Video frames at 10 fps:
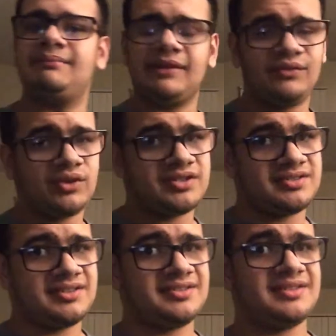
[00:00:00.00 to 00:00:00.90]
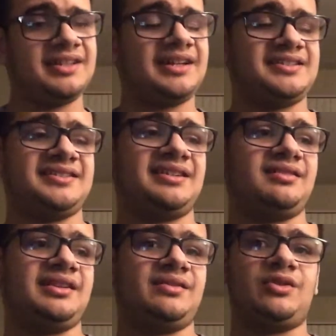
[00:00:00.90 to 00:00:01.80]
My voice does not
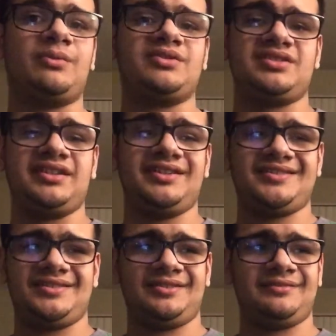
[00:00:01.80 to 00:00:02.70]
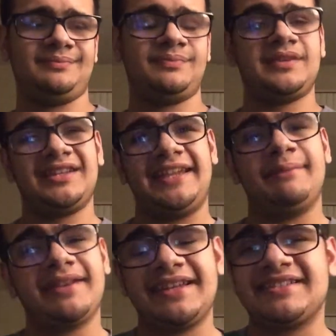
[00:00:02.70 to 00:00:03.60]
sound that normal today, so.
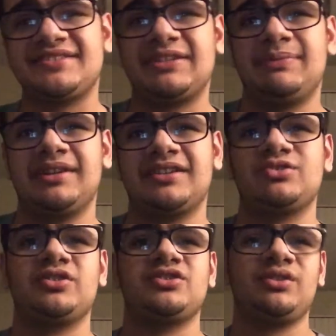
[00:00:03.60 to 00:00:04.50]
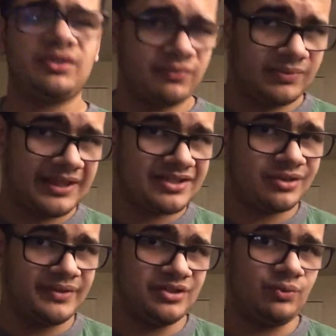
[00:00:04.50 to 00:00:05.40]
And my dad's sleeping next door, so that's
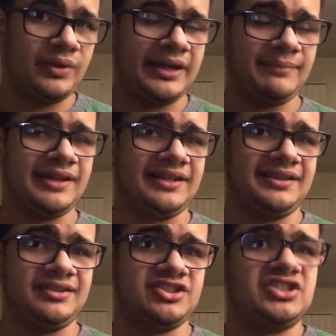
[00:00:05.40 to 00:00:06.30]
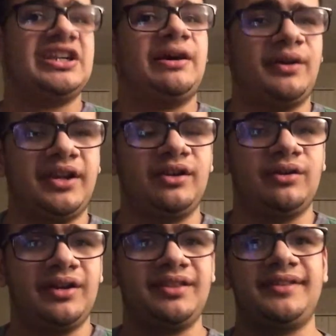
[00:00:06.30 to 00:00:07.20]
the reason why I'm not shouting
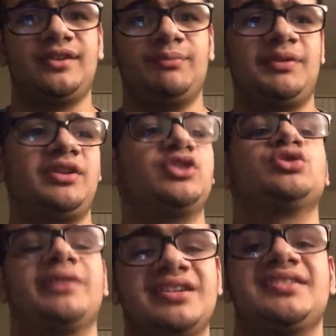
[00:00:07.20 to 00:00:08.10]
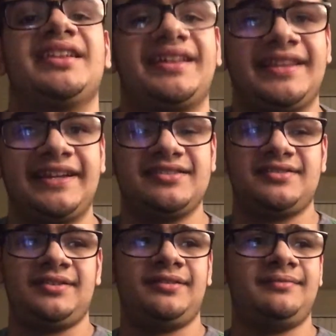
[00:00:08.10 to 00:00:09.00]
or anything or being crazy like that,
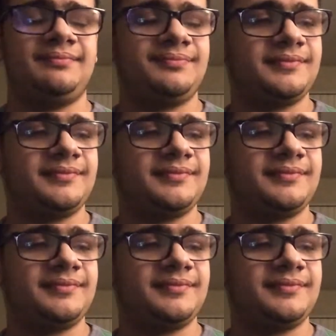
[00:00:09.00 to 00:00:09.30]
so.